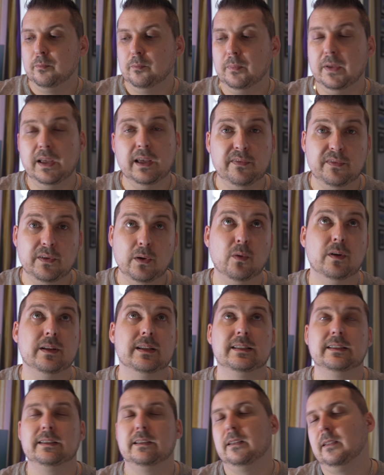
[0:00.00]
If you want
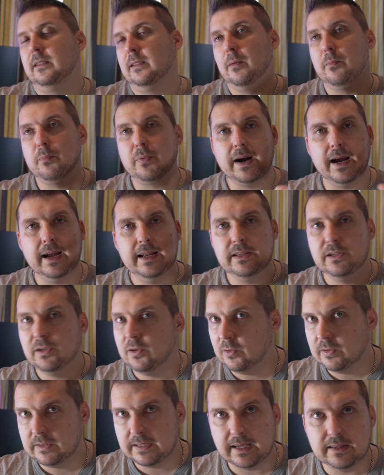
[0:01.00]
the brand
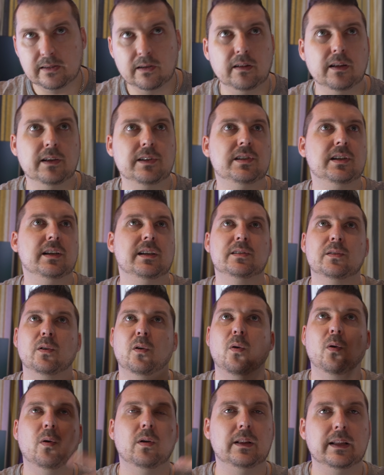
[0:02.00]
new technologies,
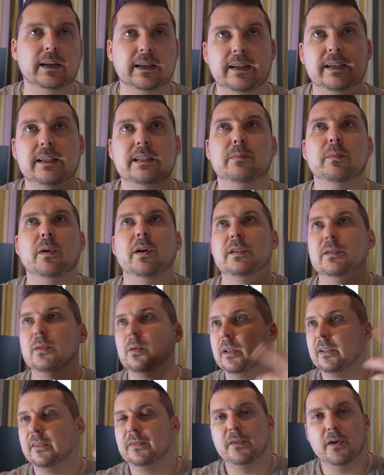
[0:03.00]
all the gizmos,
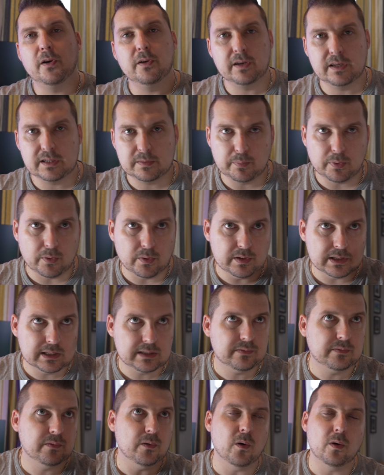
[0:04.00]
all the focus points,
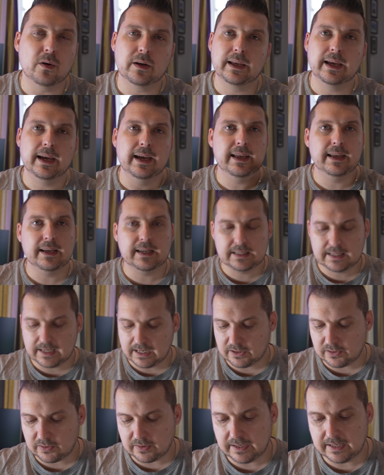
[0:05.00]
4K,
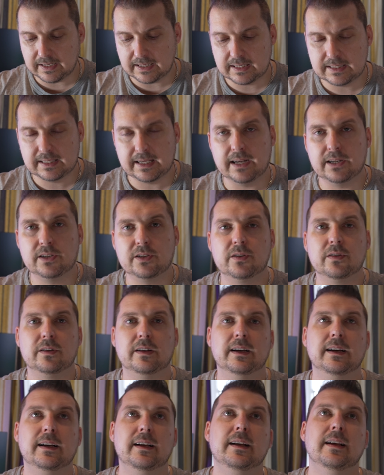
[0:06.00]
etc,
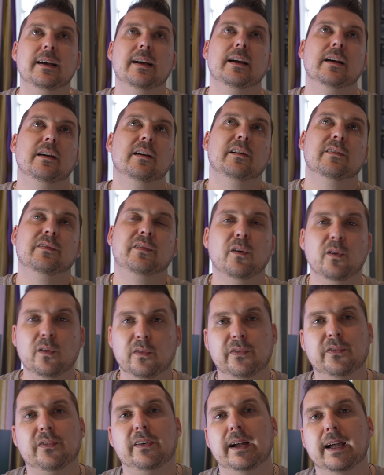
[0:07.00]
etc, full
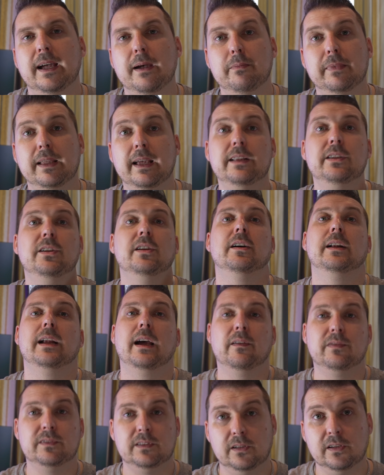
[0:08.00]
frame, then you're gonna
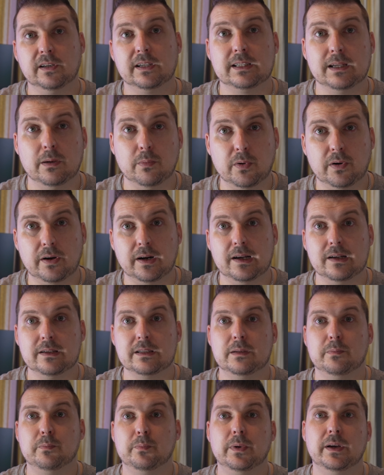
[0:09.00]
have to look somewhere
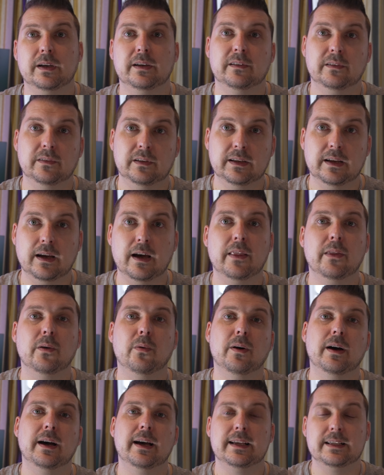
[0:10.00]
else. But
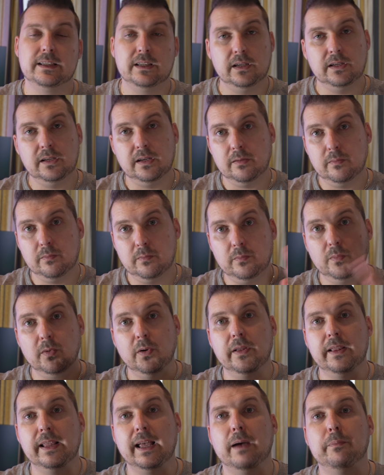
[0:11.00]
otherwise,
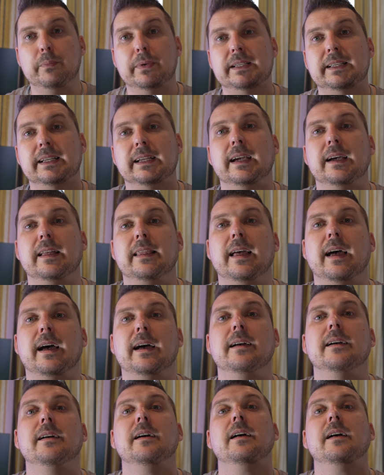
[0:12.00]
more than happy to get that.